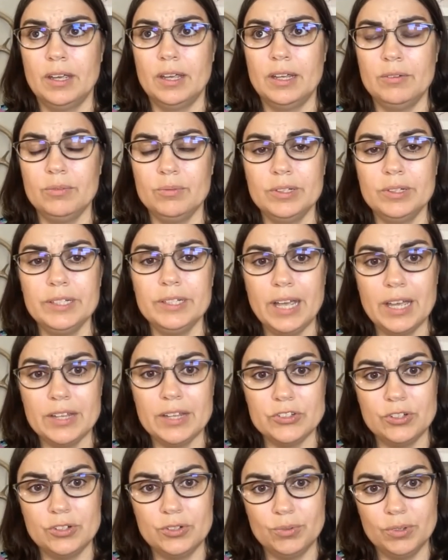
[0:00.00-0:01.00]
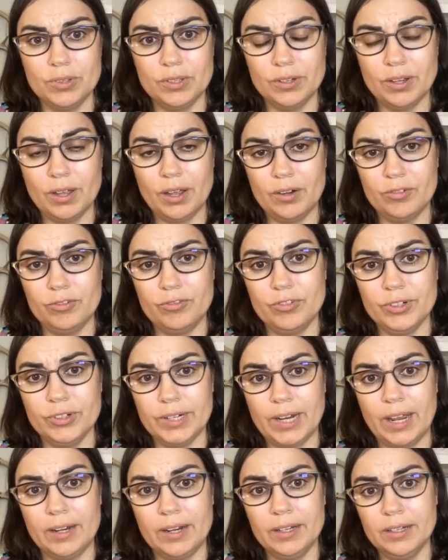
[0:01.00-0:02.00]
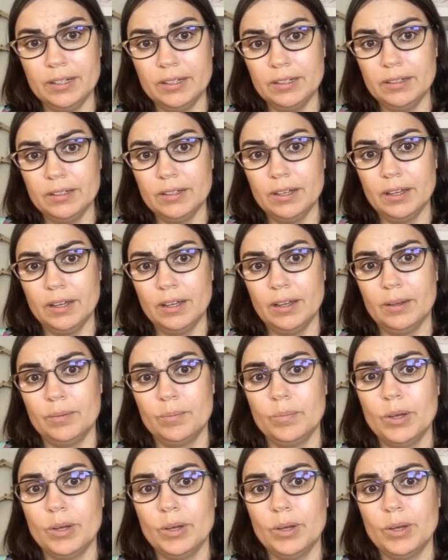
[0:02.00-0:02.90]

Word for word: it really has to do with a lot of forgetting um,